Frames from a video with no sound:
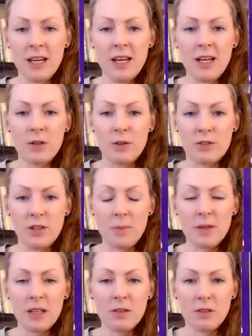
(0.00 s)
You're
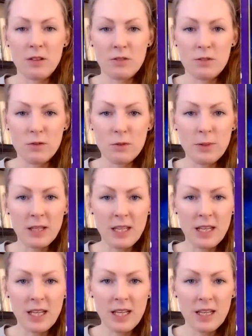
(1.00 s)
stepping into this new
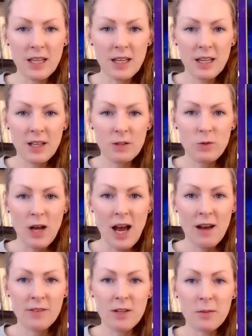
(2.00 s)
beginning. You
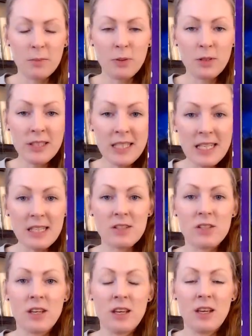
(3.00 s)
have
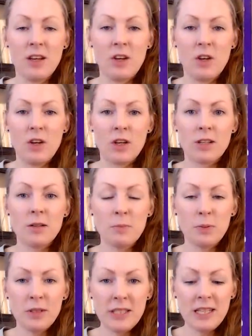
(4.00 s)
complete
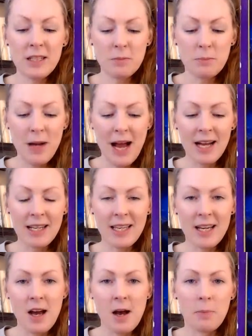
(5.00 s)
backing
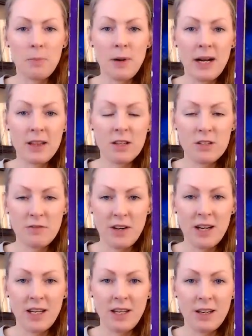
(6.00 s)
up by the
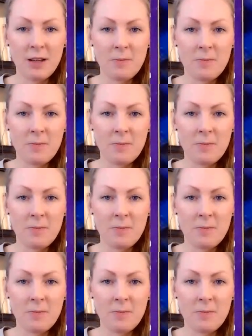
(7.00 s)
divine.